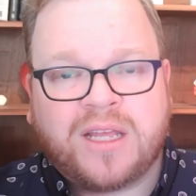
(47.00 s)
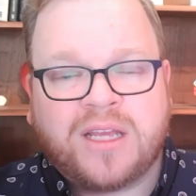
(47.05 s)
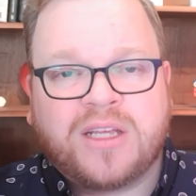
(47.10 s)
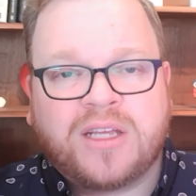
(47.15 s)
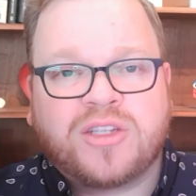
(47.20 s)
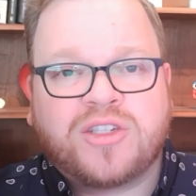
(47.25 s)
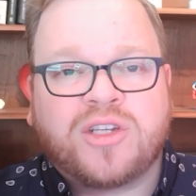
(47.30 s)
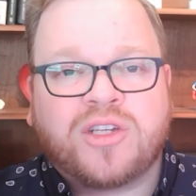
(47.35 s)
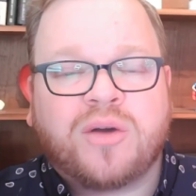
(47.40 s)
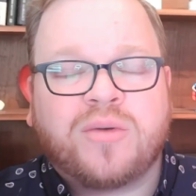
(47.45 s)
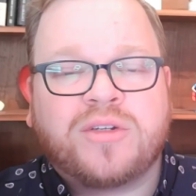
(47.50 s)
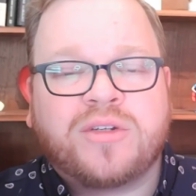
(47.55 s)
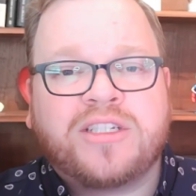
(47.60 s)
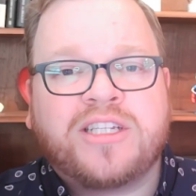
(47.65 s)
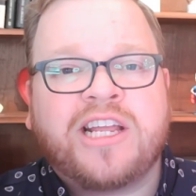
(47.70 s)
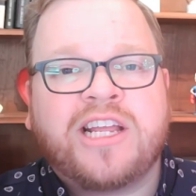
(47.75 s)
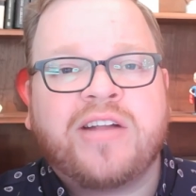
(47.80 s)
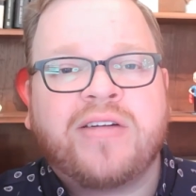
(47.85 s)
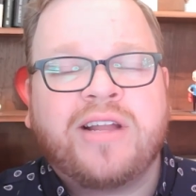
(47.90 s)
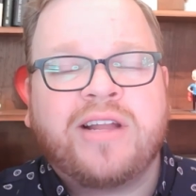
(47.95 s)
So
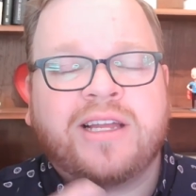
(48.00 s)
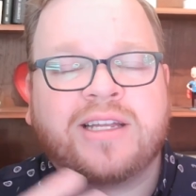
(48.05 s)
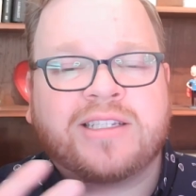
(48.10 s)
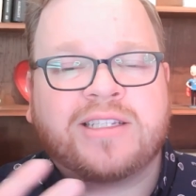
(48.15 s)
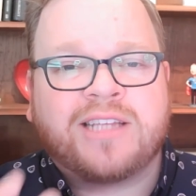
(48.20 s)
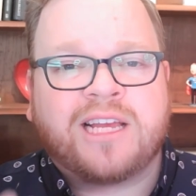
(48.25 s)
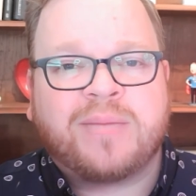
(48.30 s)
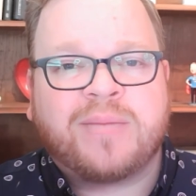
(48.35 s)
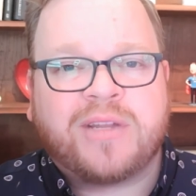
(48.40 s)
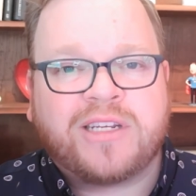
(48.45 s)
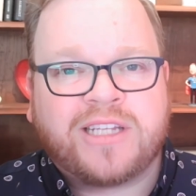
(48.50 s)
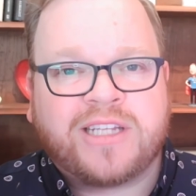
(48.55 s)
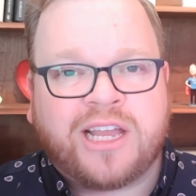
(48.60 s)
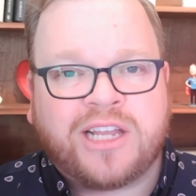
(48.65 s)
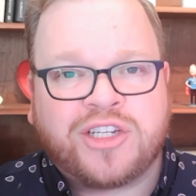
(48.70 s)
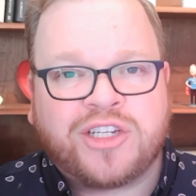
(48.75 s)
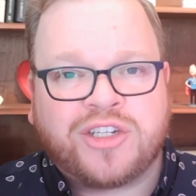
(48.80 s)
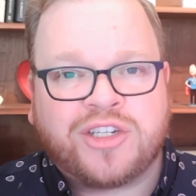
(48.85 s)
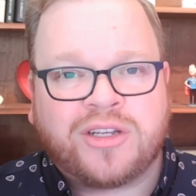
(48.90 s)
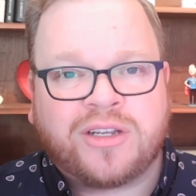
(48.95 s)
tiering and
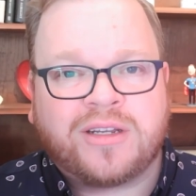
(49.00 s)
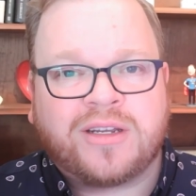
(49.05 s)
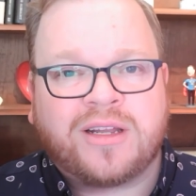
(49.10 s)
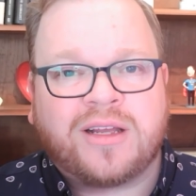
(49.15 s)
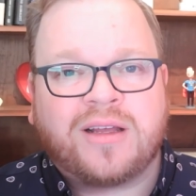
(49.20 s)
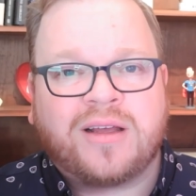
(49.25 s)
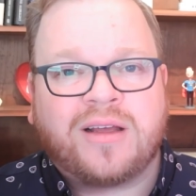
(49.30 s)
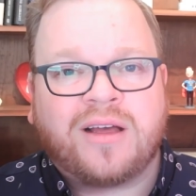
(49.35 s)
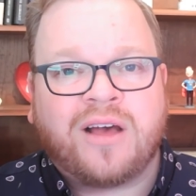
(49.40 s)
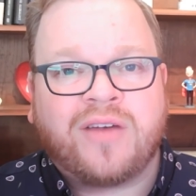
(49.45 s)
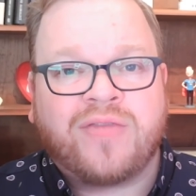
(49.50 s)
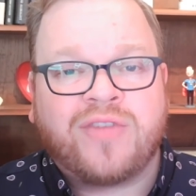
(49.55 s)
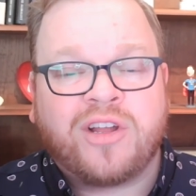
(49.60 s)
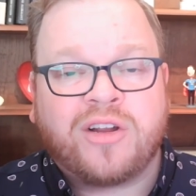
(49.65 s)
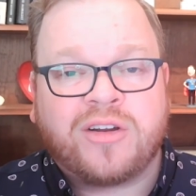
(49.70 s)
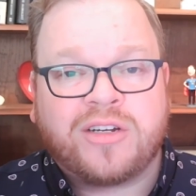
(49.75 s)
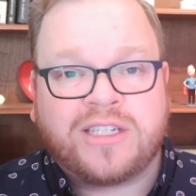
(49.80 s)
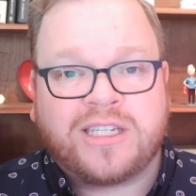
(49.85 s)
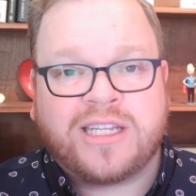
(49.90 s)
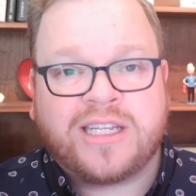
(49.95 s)
segmentation of
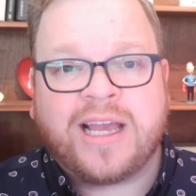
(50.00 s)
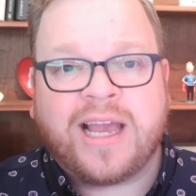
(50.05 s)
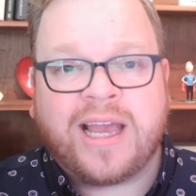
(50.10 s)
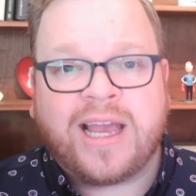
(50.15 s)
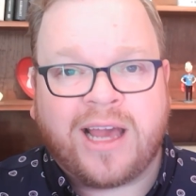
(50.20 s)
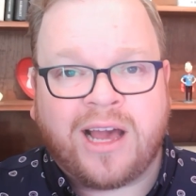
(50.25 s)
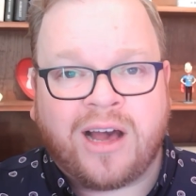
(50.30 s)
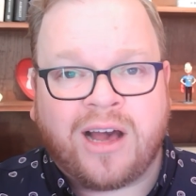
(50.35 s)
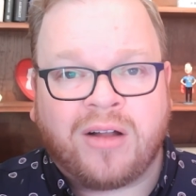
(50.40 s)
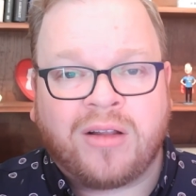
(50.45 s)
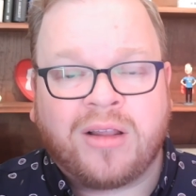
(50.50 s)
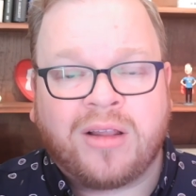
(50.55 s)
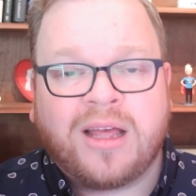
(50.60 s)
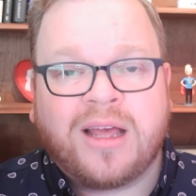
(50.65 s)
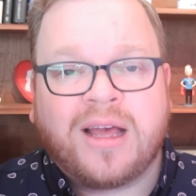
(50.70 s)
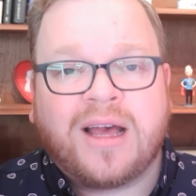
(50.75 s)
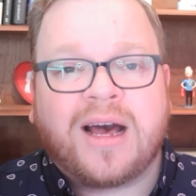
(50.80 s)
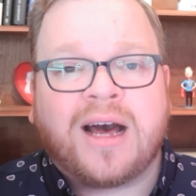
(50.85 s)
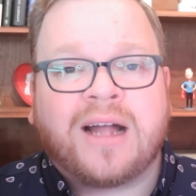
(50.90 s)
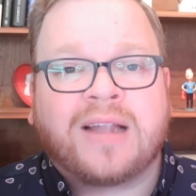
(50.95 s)
your TAL
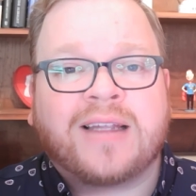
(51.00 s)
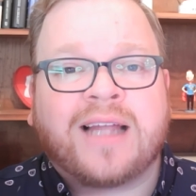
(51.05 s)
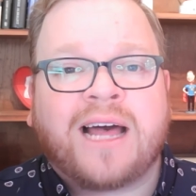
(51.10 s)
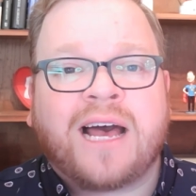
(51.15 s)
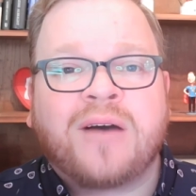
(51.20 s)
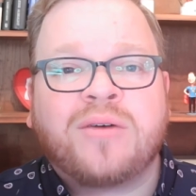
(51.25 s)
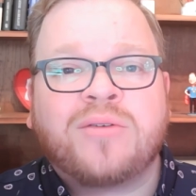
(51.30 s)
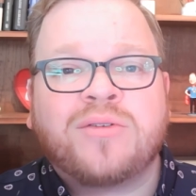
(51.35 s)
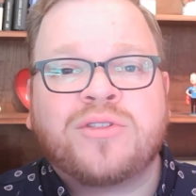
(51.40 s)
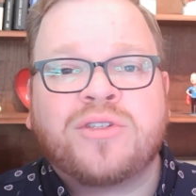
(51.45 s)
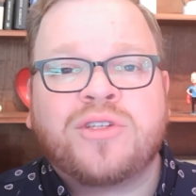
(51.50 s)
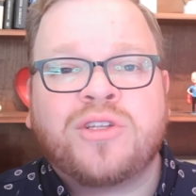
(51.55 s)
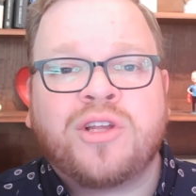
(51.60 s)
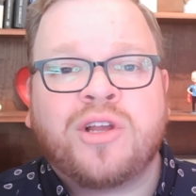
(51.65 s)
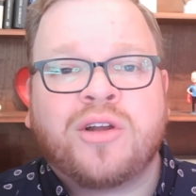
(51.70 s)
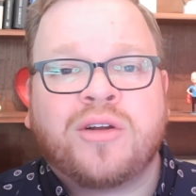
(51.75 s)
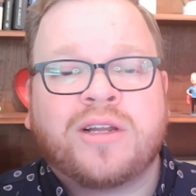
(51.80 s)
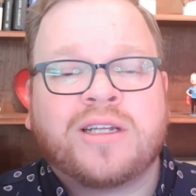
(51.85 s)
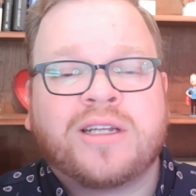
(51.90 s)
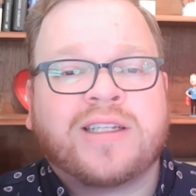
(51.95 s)
allows
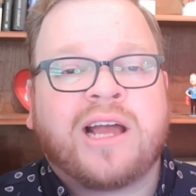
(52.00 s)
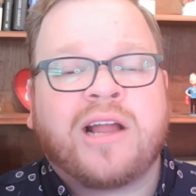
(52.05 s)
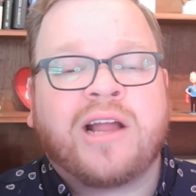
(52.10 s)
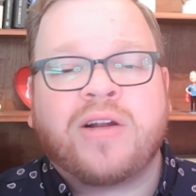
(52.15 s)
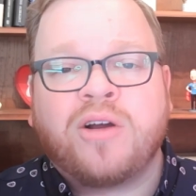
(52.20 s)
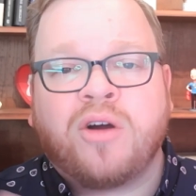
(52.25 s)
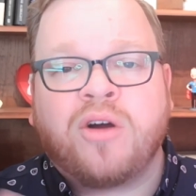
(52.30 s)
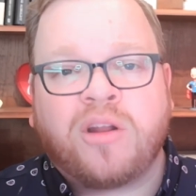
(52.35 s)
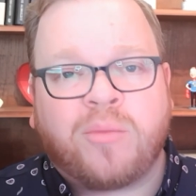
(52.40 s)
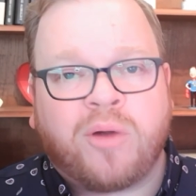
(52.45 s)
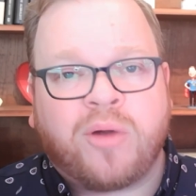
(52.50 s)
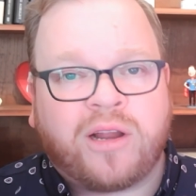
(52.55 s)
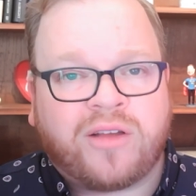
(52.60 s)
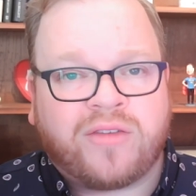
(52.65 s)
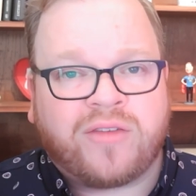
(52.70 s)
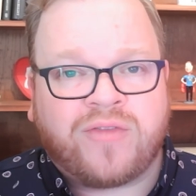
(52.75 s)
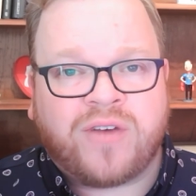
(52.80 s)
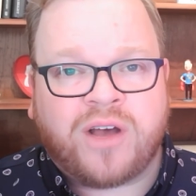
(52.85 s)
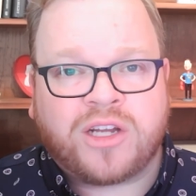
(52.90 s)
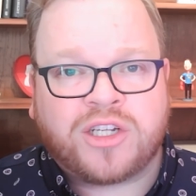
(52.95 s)
your entire go-to-market
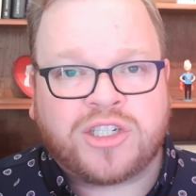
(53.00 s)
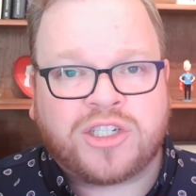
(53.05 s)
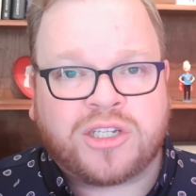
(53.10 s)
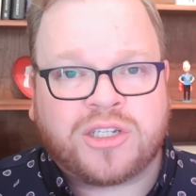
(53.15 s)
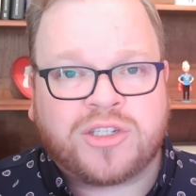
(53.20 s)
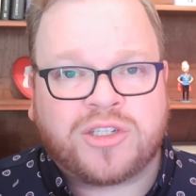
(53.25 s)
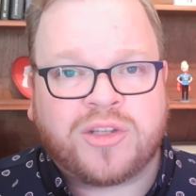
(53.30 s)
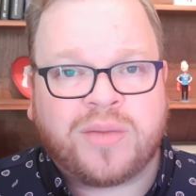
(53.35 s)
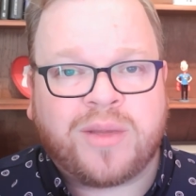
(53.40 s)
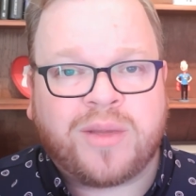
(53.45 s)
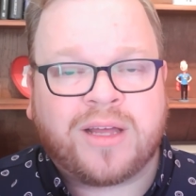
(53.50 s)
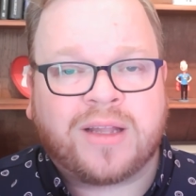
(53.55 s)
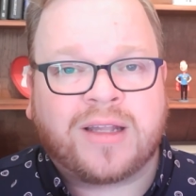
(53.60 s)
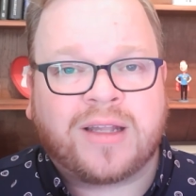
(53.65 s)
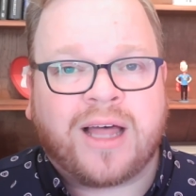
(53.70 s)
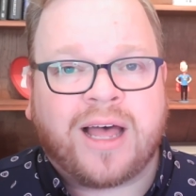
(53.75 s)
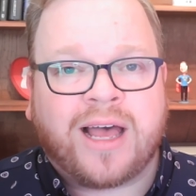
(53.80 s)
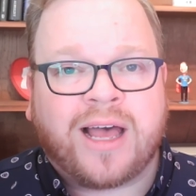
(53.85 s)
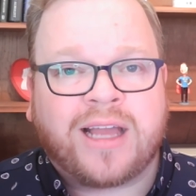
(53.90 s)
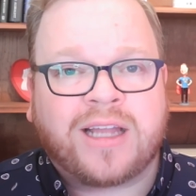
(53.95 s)
function to be
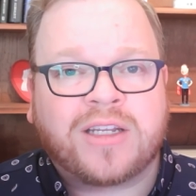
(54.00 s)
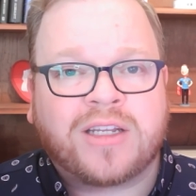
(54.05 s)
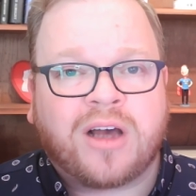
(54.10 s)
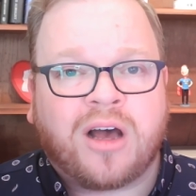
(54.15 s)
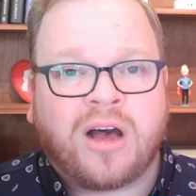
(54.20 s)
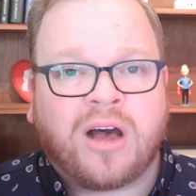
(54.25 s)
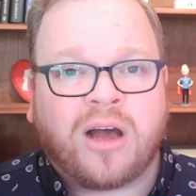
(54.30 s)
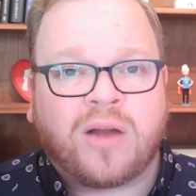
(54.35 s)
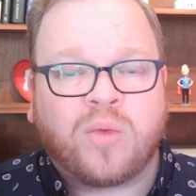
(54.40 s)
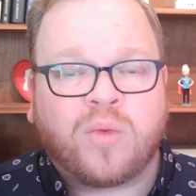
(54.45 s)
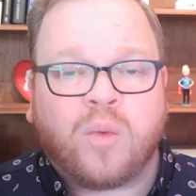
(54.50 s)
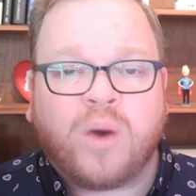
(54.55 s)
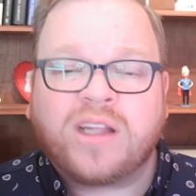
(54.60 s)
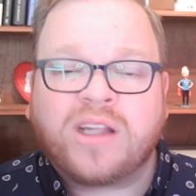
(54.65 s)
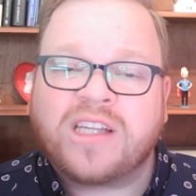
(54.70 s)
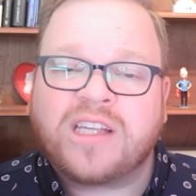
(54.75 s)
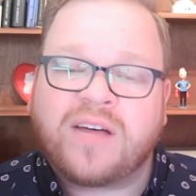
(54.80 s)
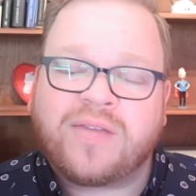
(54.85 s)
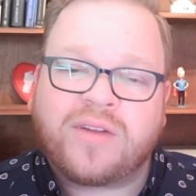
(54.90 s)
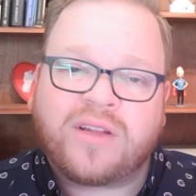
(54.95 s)
aligned on what
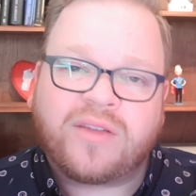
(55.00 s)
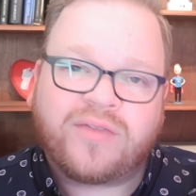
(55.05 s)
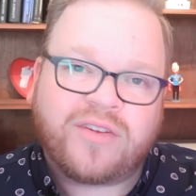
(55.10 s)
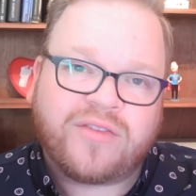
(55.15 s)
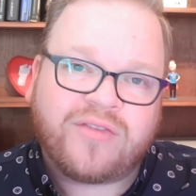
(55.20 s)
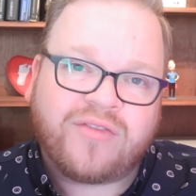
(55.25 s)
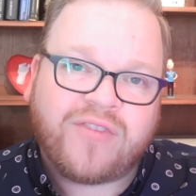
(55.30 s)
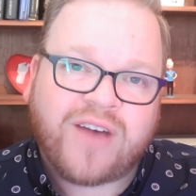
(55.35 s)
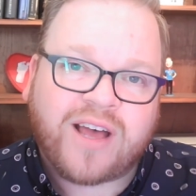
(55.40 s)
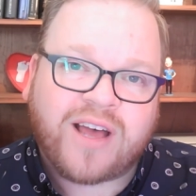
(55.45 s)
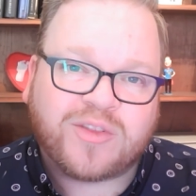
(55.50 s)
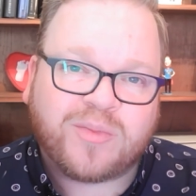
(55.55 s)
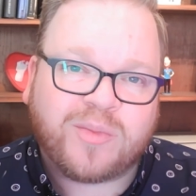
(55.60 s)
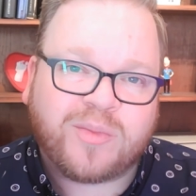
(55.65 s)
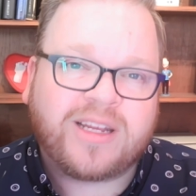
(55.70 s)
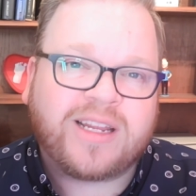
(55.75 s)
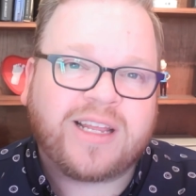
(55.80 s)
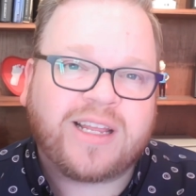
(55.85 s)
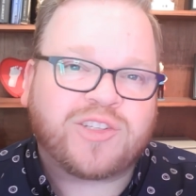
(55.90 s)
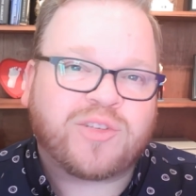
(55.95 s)
level of
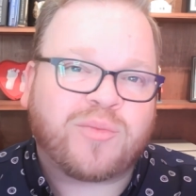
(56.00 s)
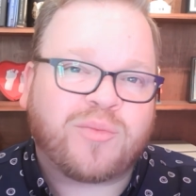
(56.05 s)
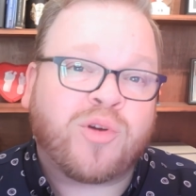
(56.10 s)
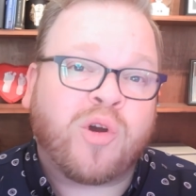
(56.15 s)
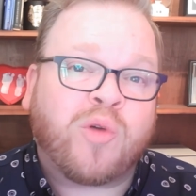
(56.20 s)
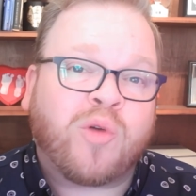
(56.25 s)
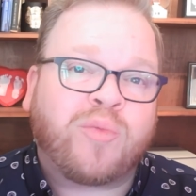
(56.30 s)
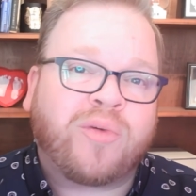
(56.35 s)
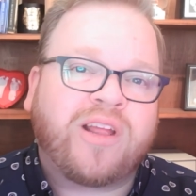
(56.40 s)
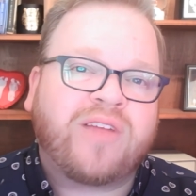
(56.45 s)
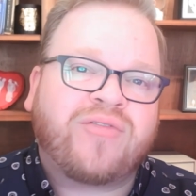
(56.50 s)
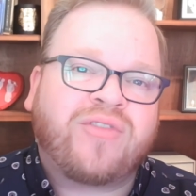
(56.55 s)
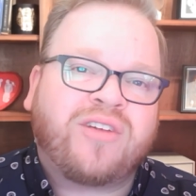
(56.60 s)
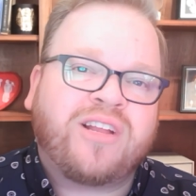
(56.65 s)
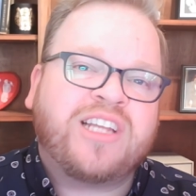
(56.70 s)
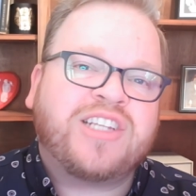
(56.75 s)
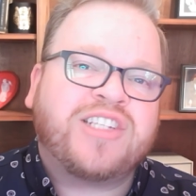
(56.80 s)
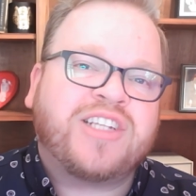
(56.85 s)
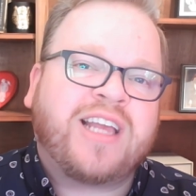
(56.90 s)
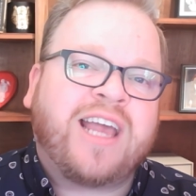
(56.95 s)
investment is appropriate for
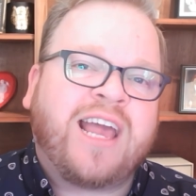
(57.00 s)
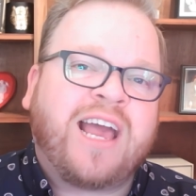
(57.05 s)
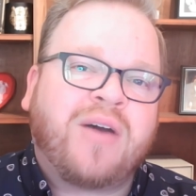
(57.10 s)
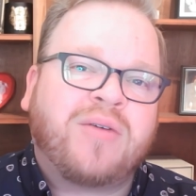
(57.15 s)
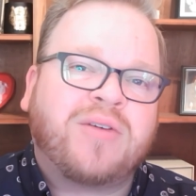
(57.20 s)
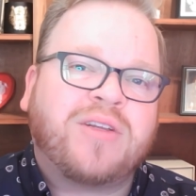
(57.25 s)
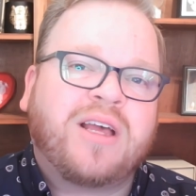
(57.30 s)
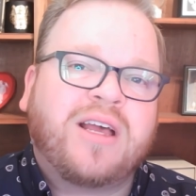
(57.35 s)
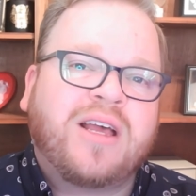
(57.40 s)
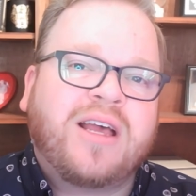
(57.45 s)
each account,